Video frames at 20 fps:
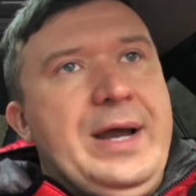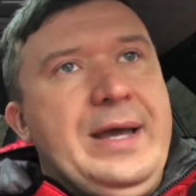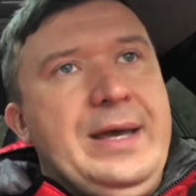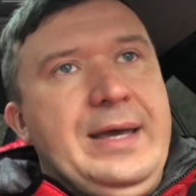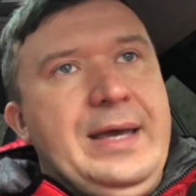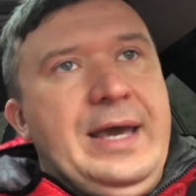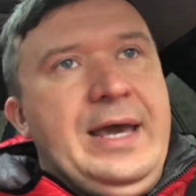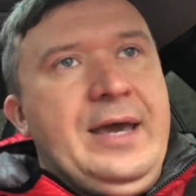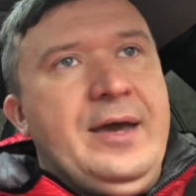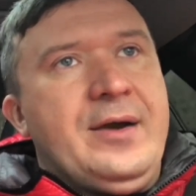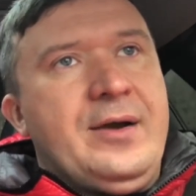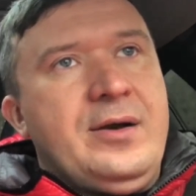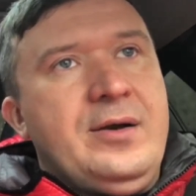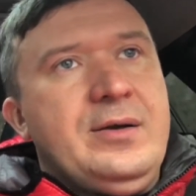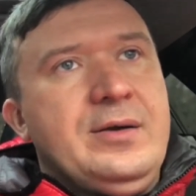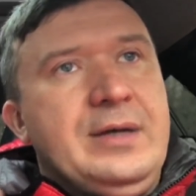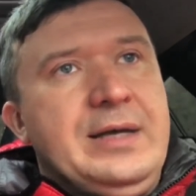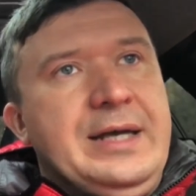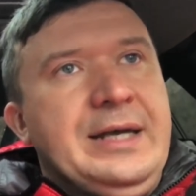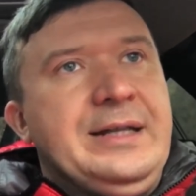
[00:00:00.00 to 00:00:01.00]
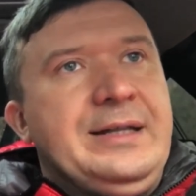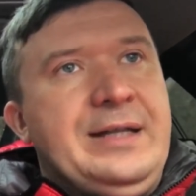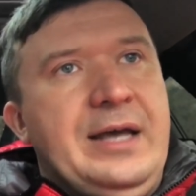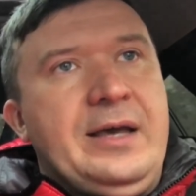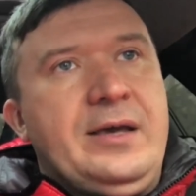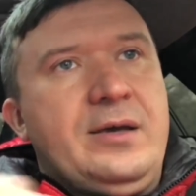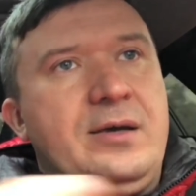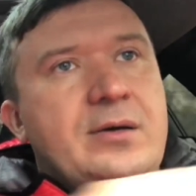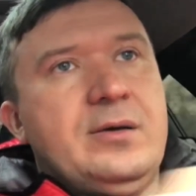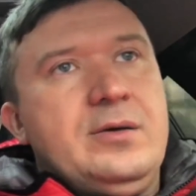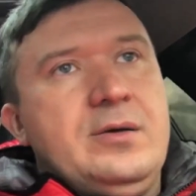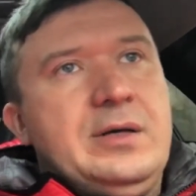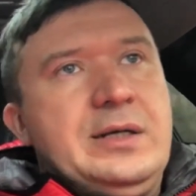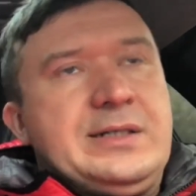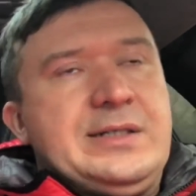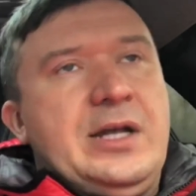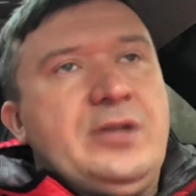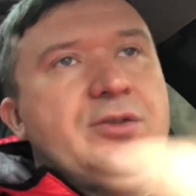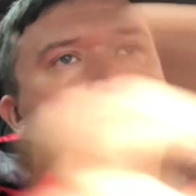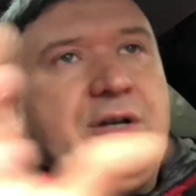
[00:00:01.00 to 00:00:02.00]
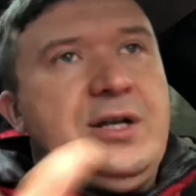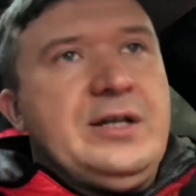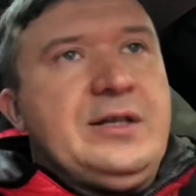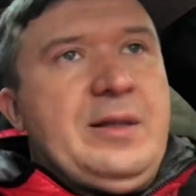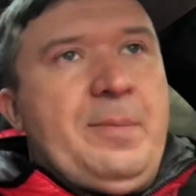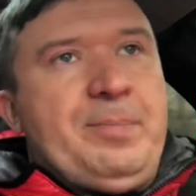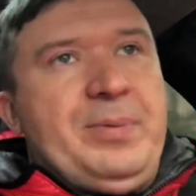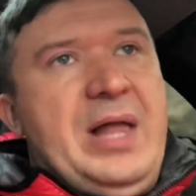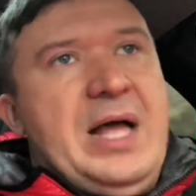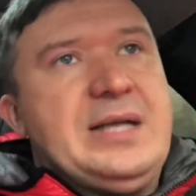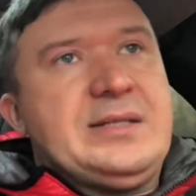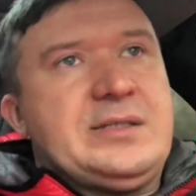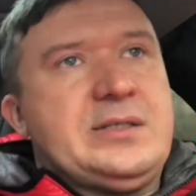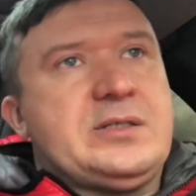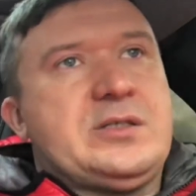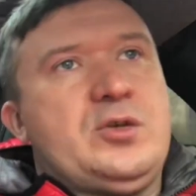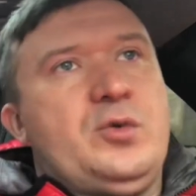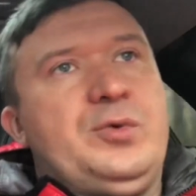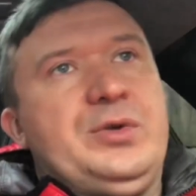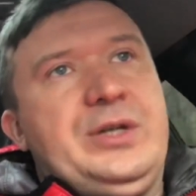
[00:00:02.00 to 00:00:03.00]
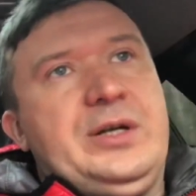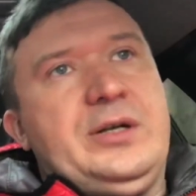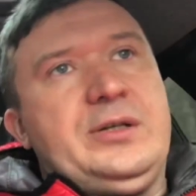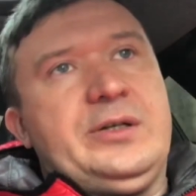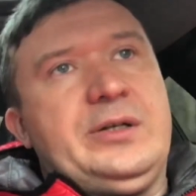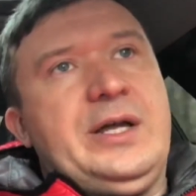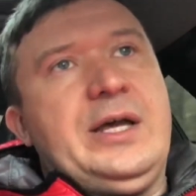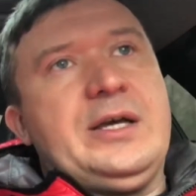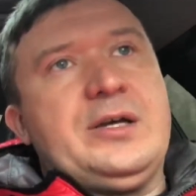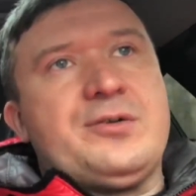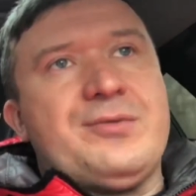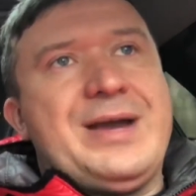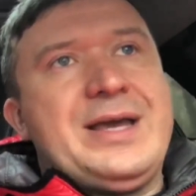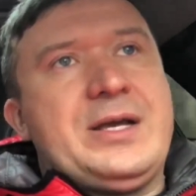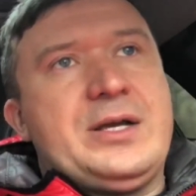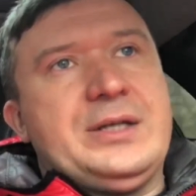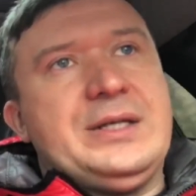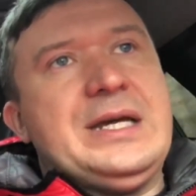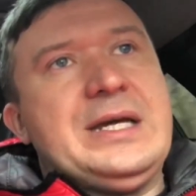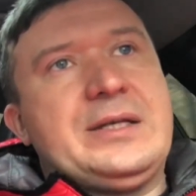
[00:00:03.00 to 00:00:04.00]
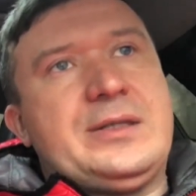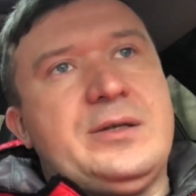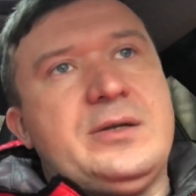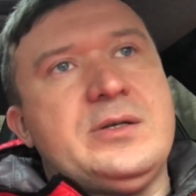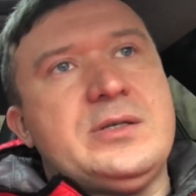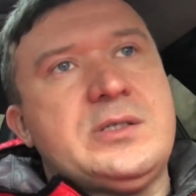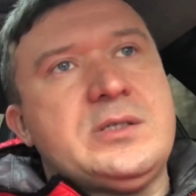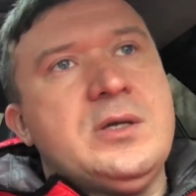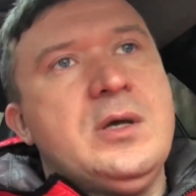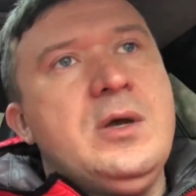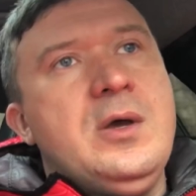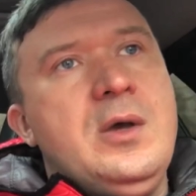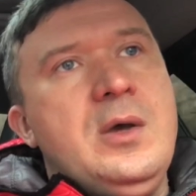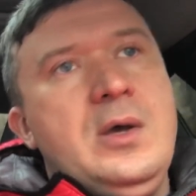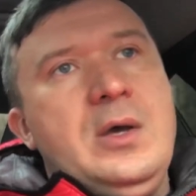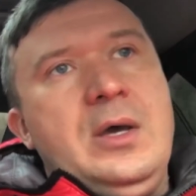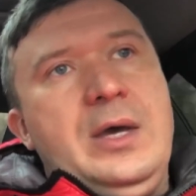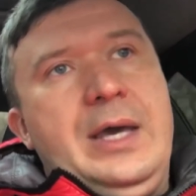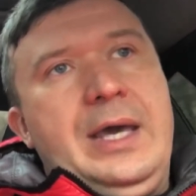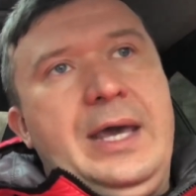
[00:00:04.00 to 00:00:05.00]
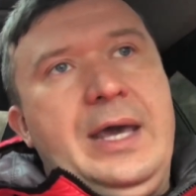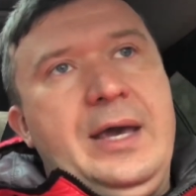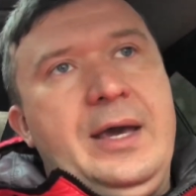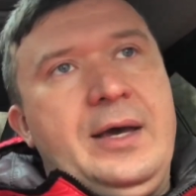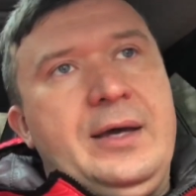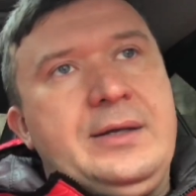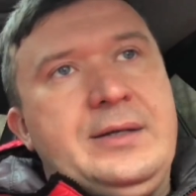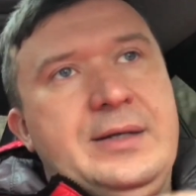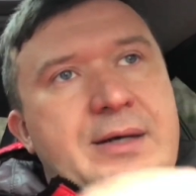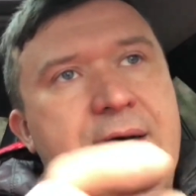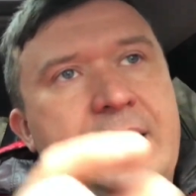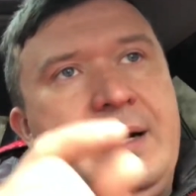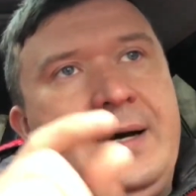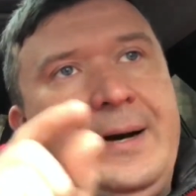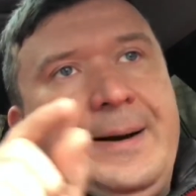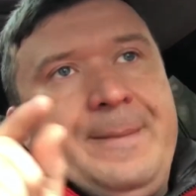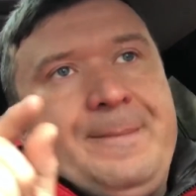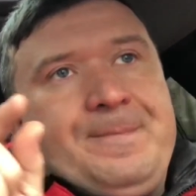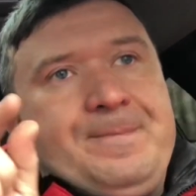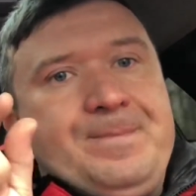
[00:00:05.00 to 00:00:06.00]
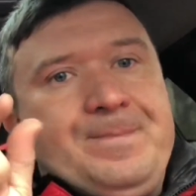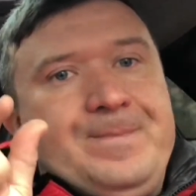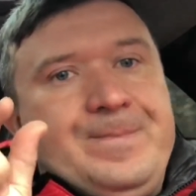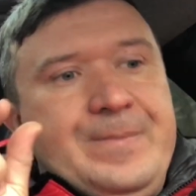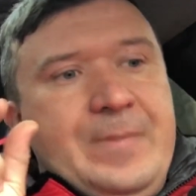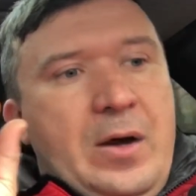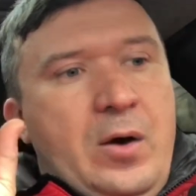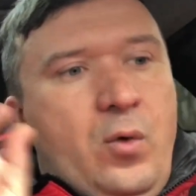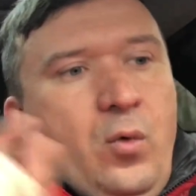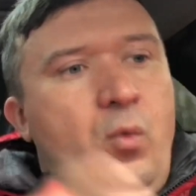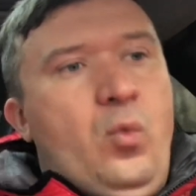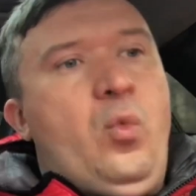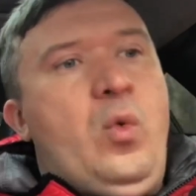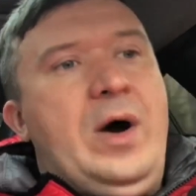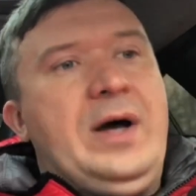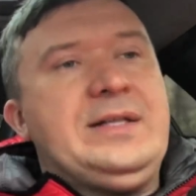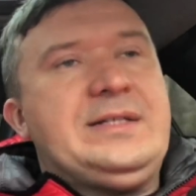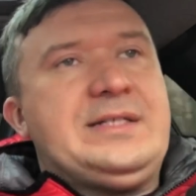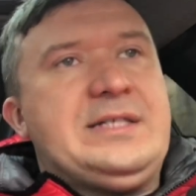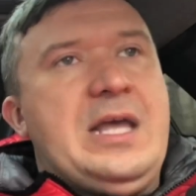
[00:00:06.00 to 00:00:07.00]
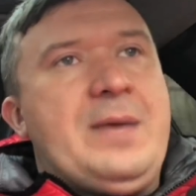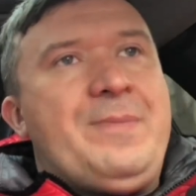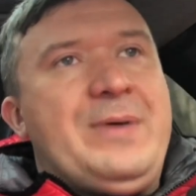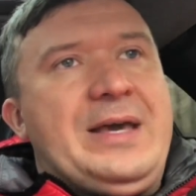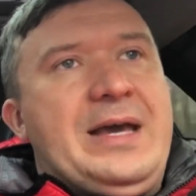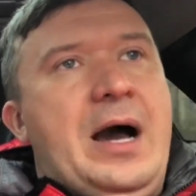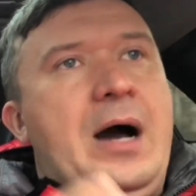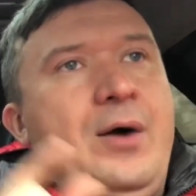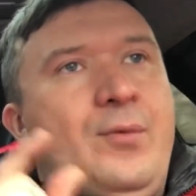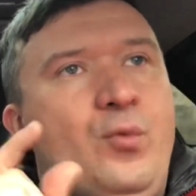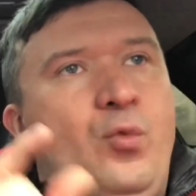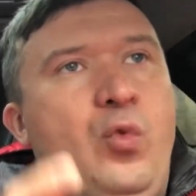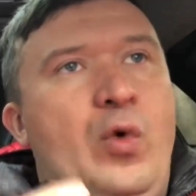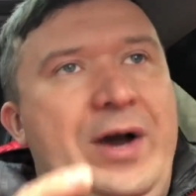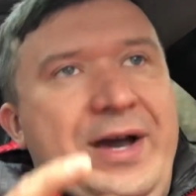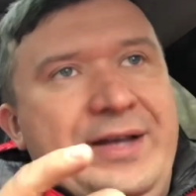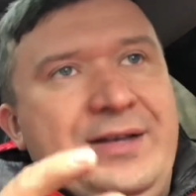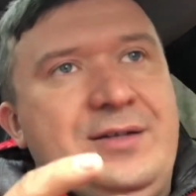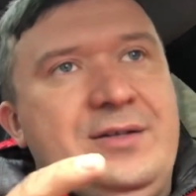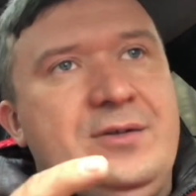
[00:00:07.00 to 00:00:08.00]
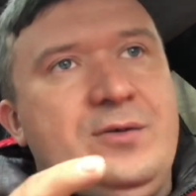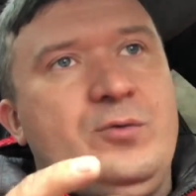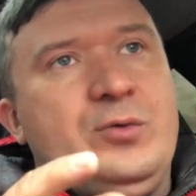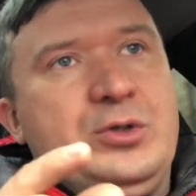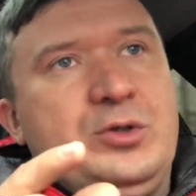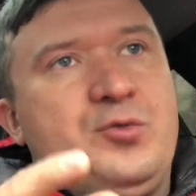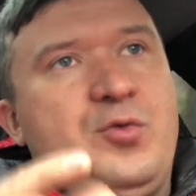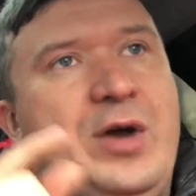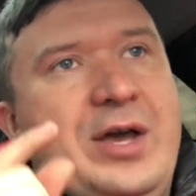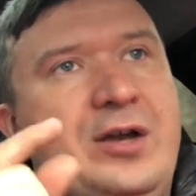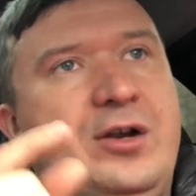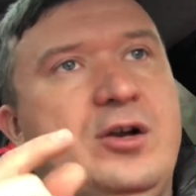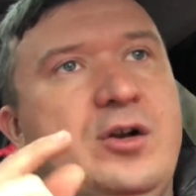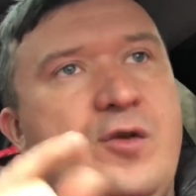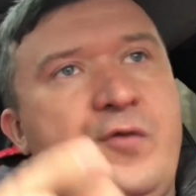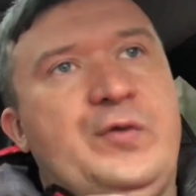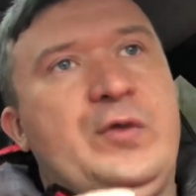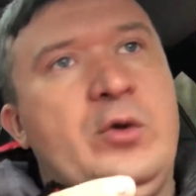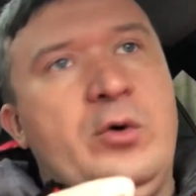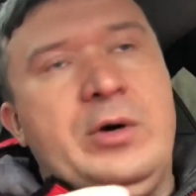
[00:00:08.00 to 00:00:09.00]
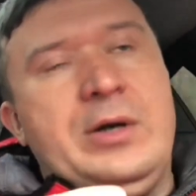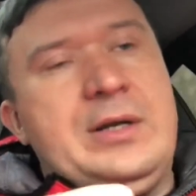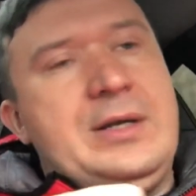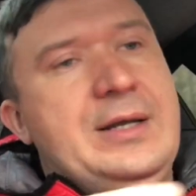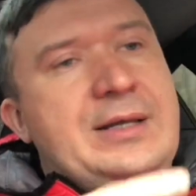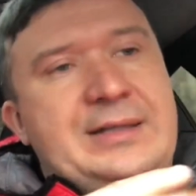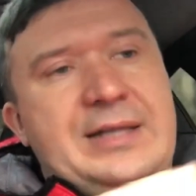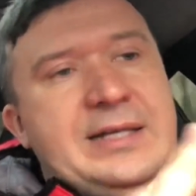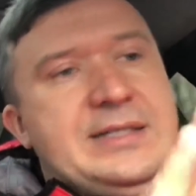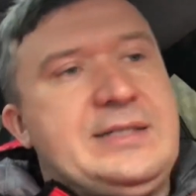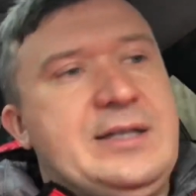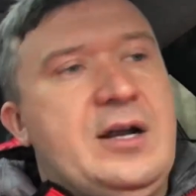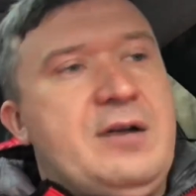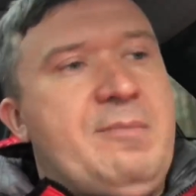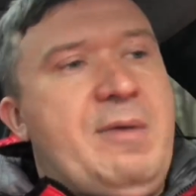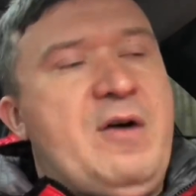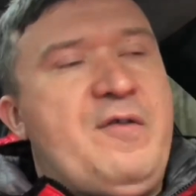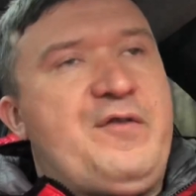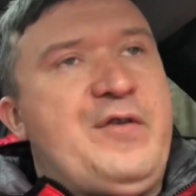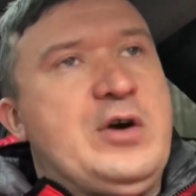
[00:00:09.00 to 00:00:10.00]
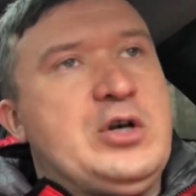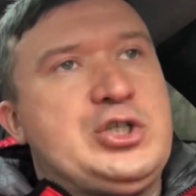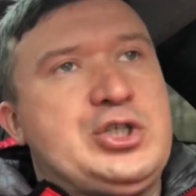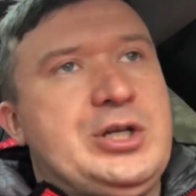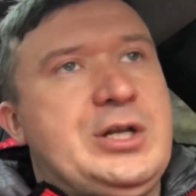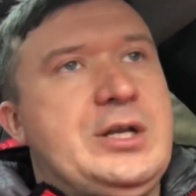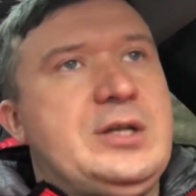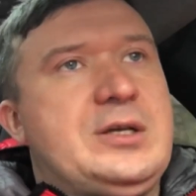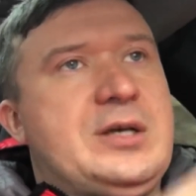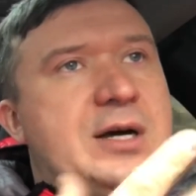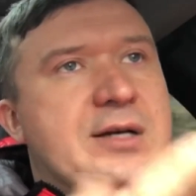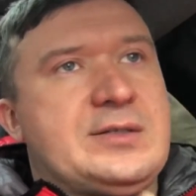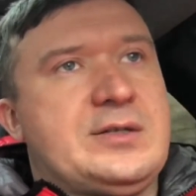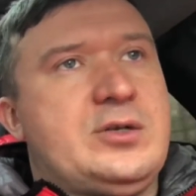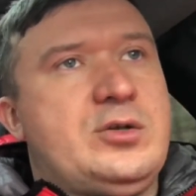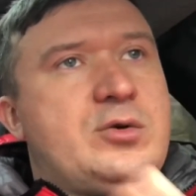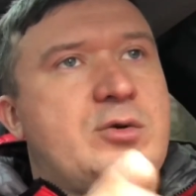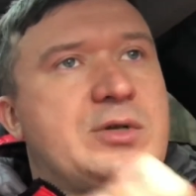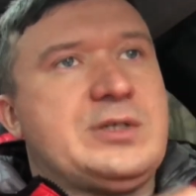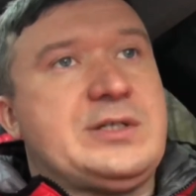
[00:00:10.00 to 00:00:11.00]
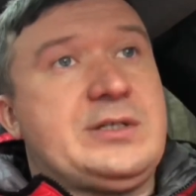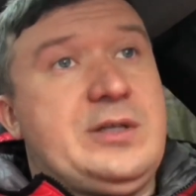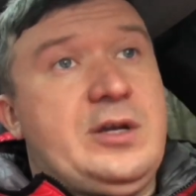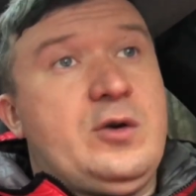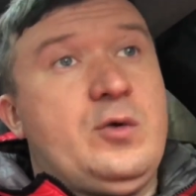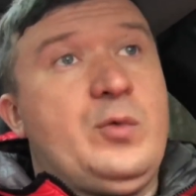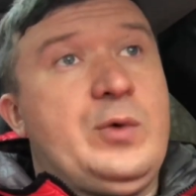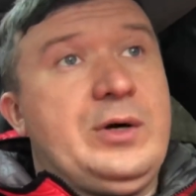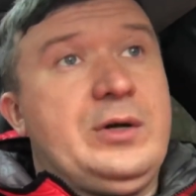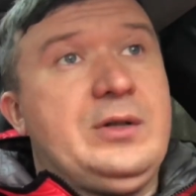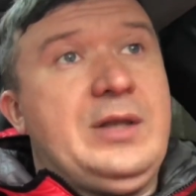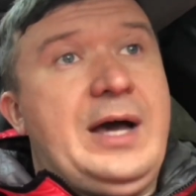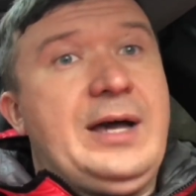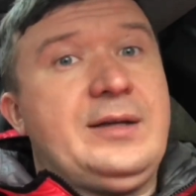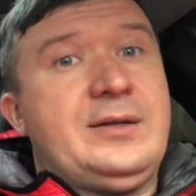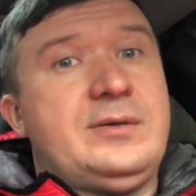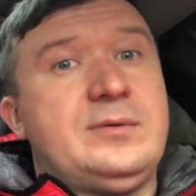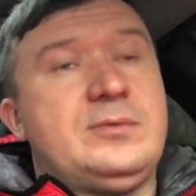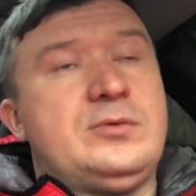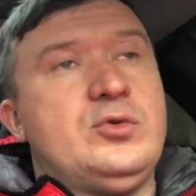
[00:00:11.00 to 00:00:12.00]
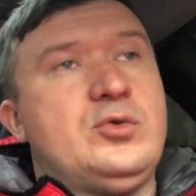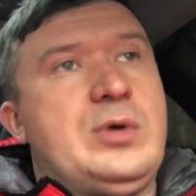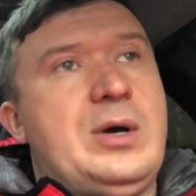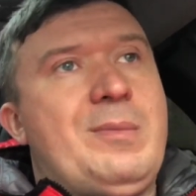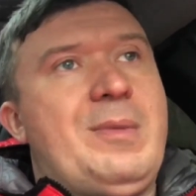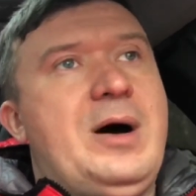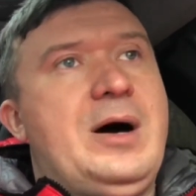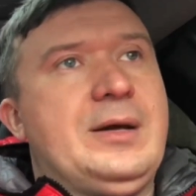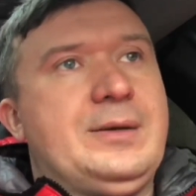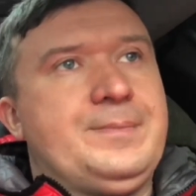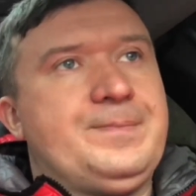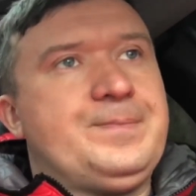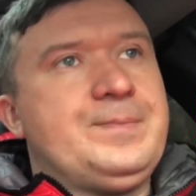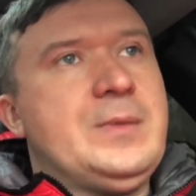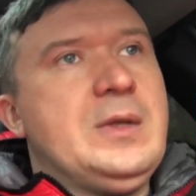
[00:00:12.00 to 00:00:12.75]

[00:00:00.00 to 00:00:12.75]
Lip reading: air intake. It's underneath the plastics over there. They're like great connectors, and once they become wet with radiator fluid, they start malfunctioning, causing your steering wheel light to come on.